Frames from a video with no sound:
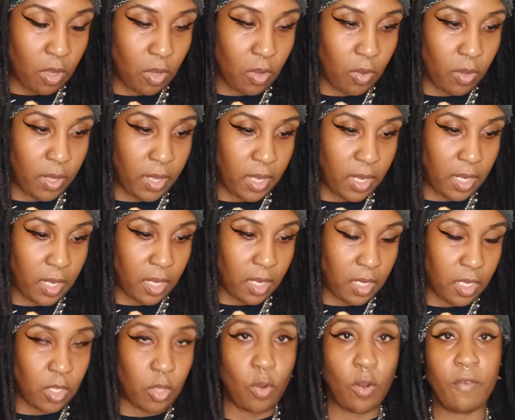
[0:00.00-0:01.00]

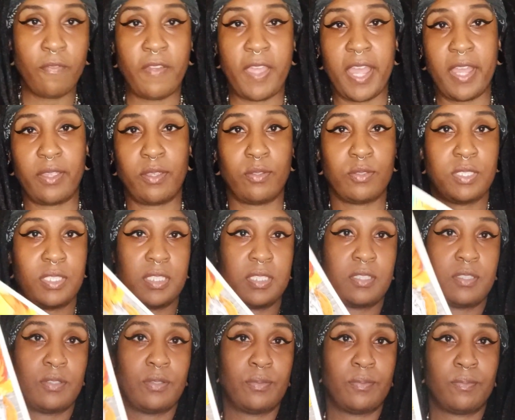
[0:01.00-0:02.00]
on your value
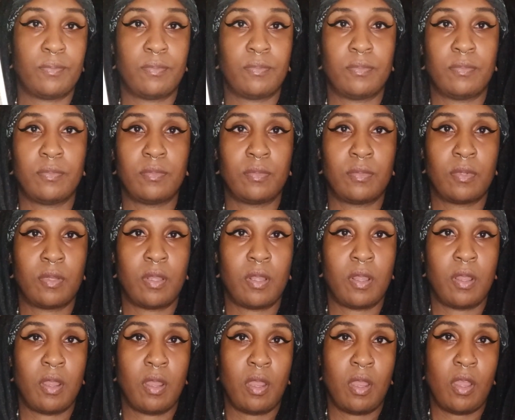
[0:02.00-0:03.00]
system.
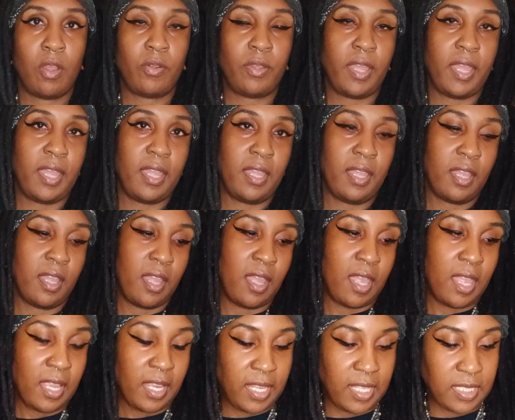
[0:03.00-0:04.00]
Okay?
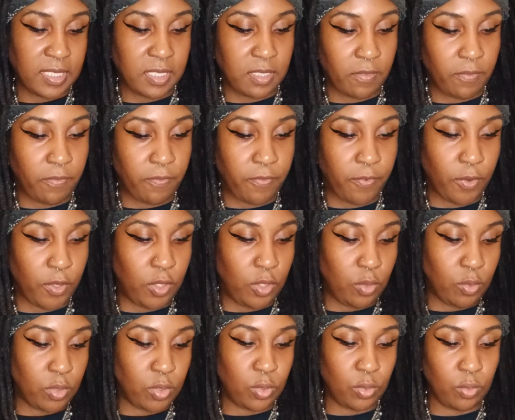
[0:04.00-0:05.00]
Because for
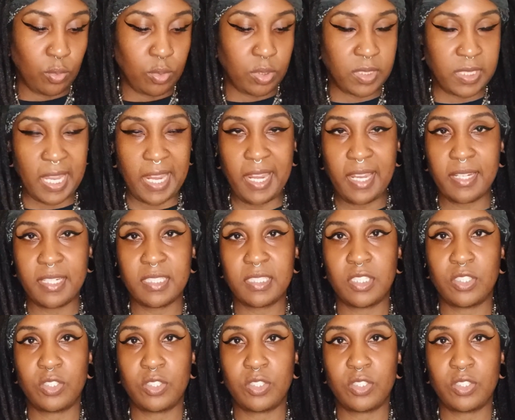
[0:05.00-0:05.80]
you to stay in this